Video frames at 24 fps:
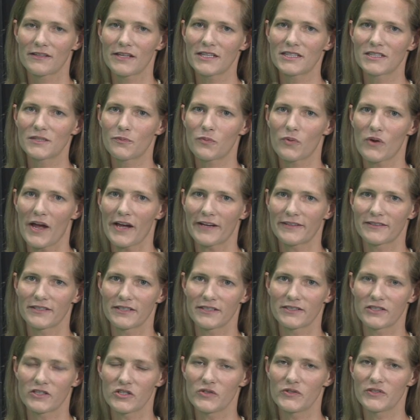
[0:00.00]
Let's
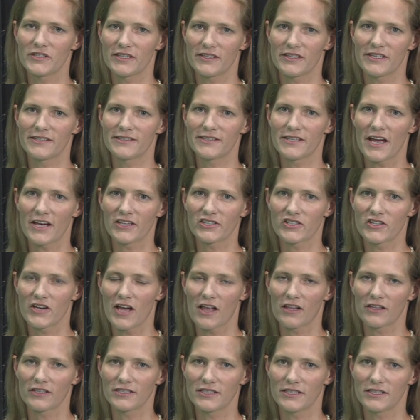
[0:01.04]
practice using these
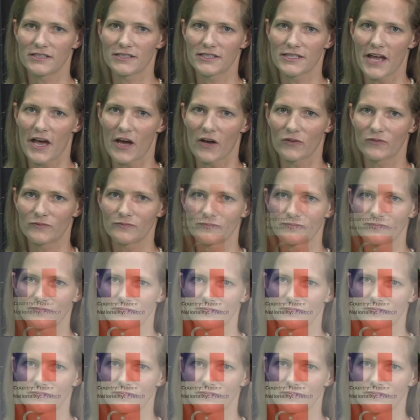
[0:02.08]
nationalities now.